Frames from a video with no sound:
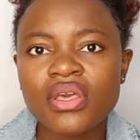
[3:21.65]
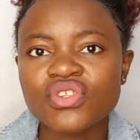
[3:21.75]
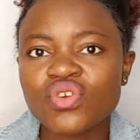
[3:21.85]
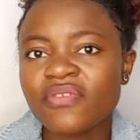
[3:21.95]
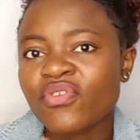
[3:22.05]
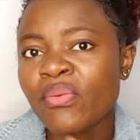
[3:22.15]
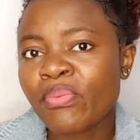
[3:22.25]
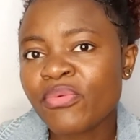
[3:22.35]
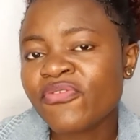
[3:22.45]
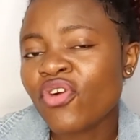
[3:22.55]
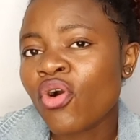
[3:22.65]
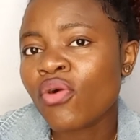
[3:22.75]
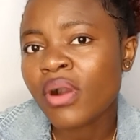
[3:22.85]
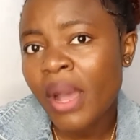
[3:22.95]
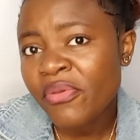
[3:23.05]
so if you're if
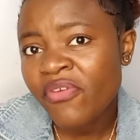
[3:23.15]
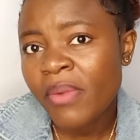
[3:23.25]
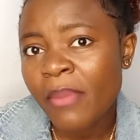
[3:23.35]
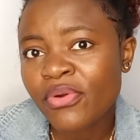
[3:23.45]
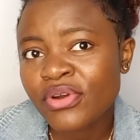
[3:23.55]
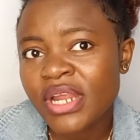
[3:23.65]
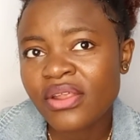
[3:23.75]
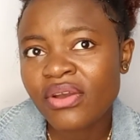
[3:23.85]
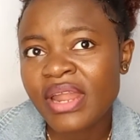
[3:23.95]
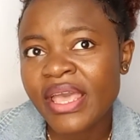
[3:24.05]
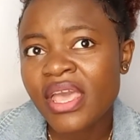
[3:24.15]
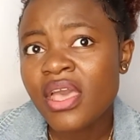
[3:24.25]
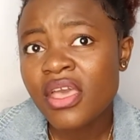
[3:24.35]
you're coming from cameroon and you're like